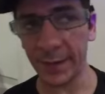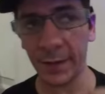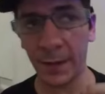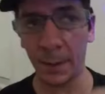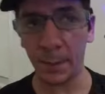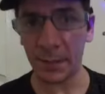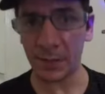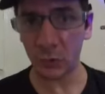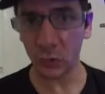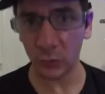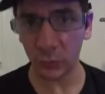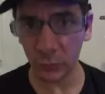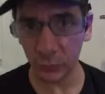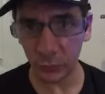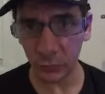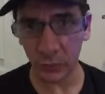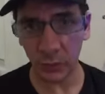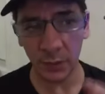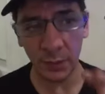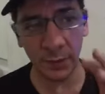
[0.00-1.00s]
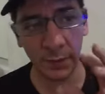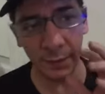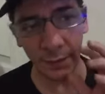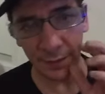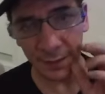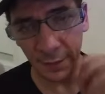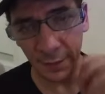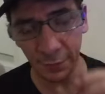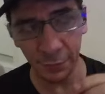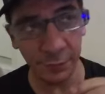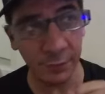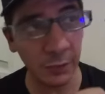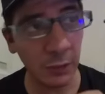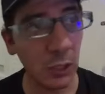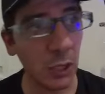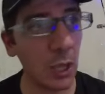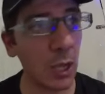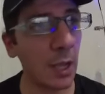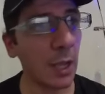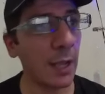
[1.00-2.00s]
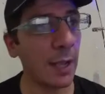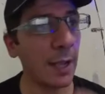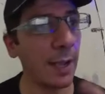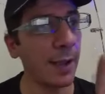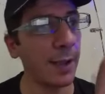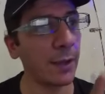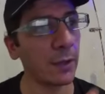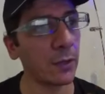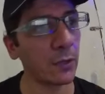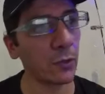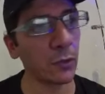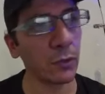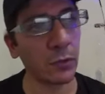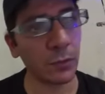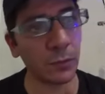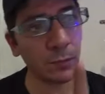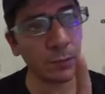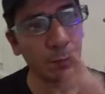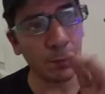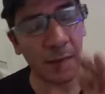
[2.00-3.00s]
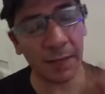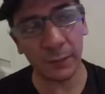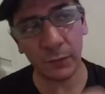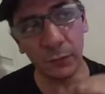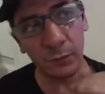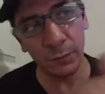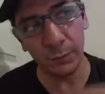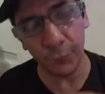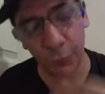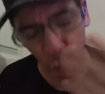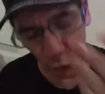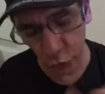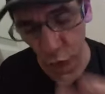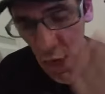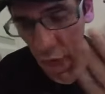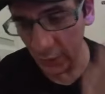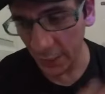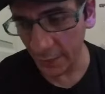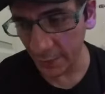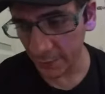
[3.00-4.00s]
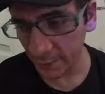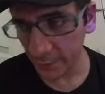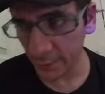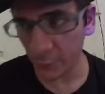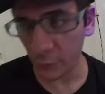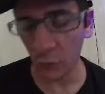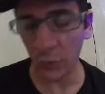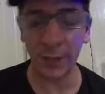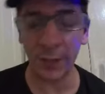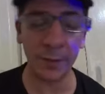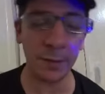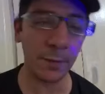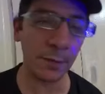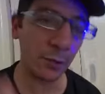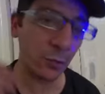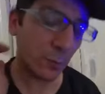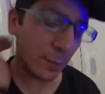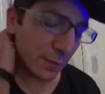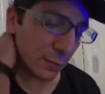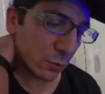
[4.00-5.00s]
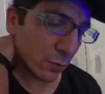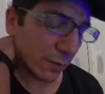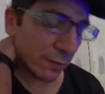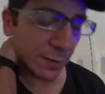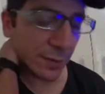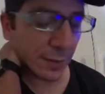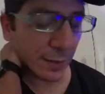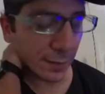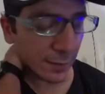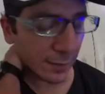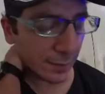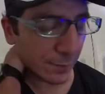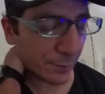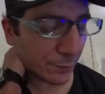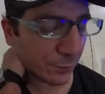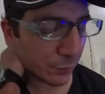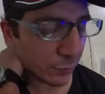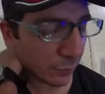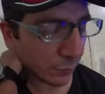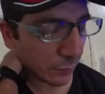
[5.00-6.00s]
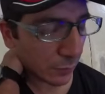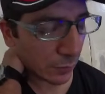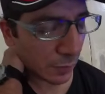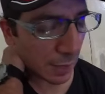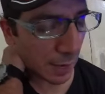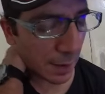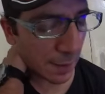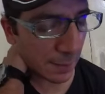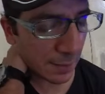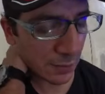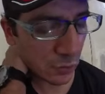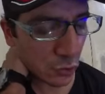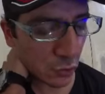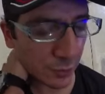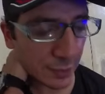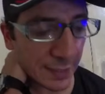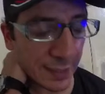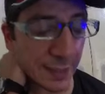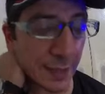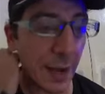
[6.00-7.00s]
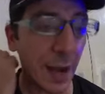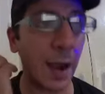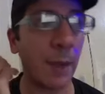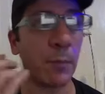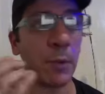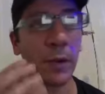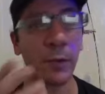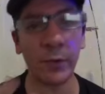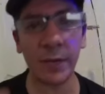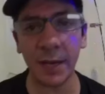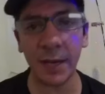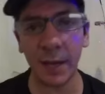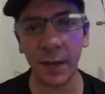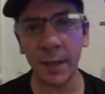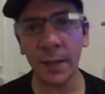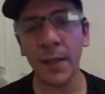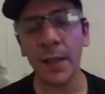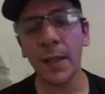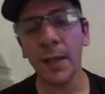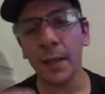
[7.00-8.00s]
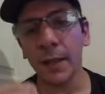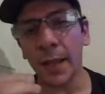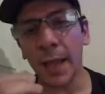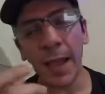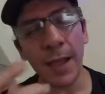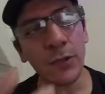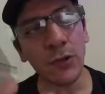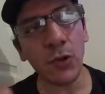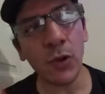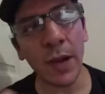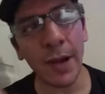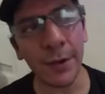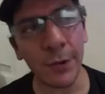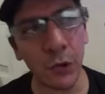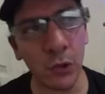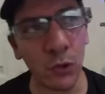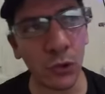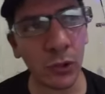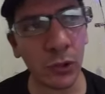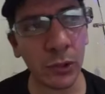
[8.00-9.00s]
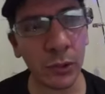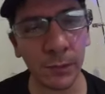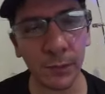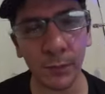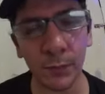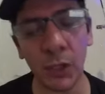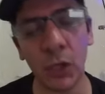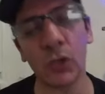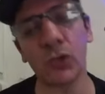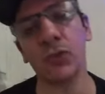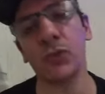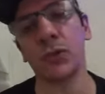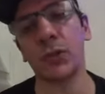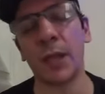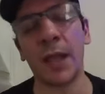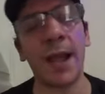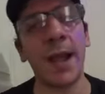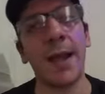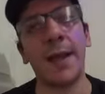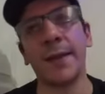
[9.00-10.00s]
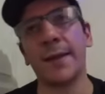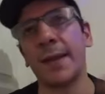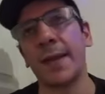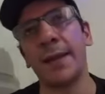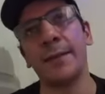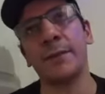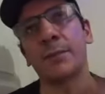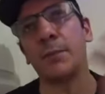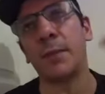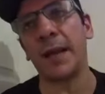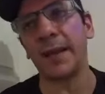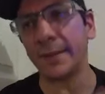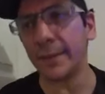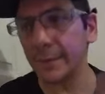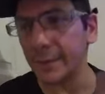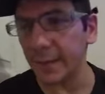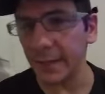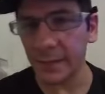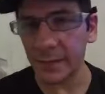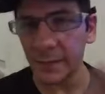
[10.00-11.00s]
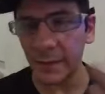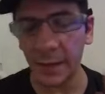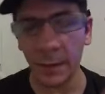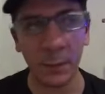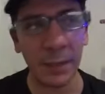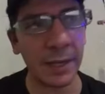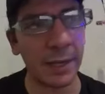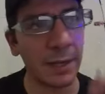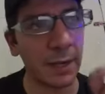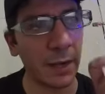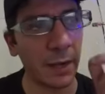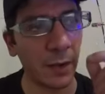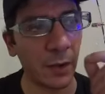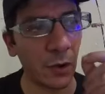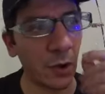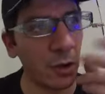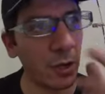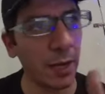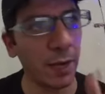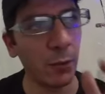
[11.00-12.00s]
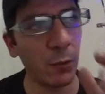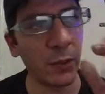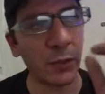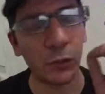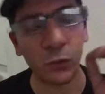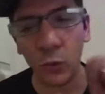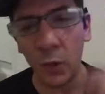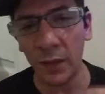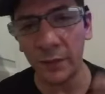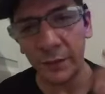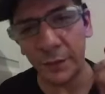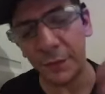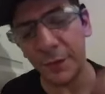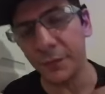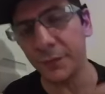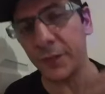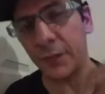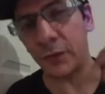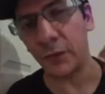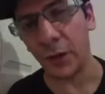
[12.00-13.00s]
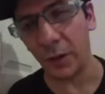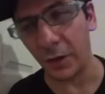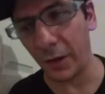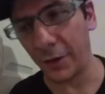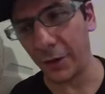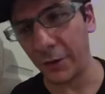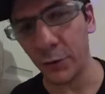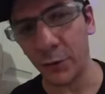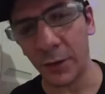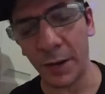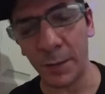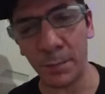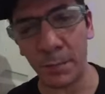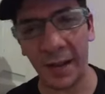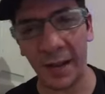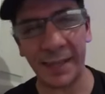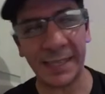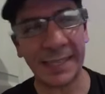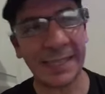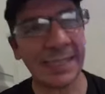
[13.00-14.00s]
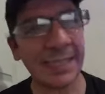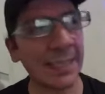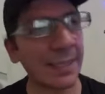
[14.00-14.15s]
in Amazon gift. But for use that, for redeeming, you must have Amazon in America. And you can use, because you say, I can't buy the things in America. Okay, with $250, you can buy